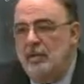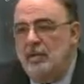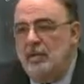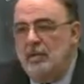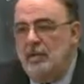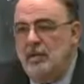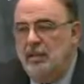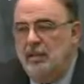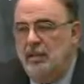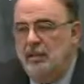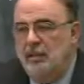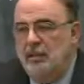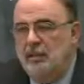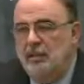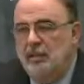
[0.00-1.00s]

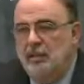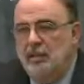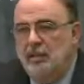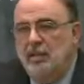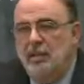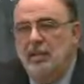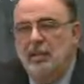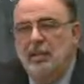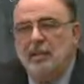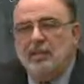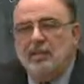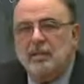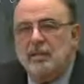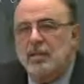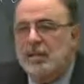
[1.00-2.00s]
our
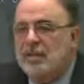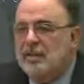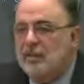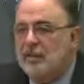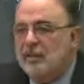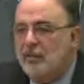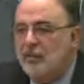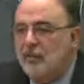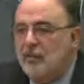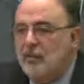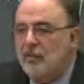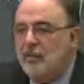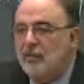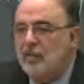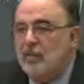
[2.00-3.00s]
next classes,
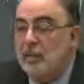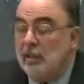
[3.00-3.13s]
which will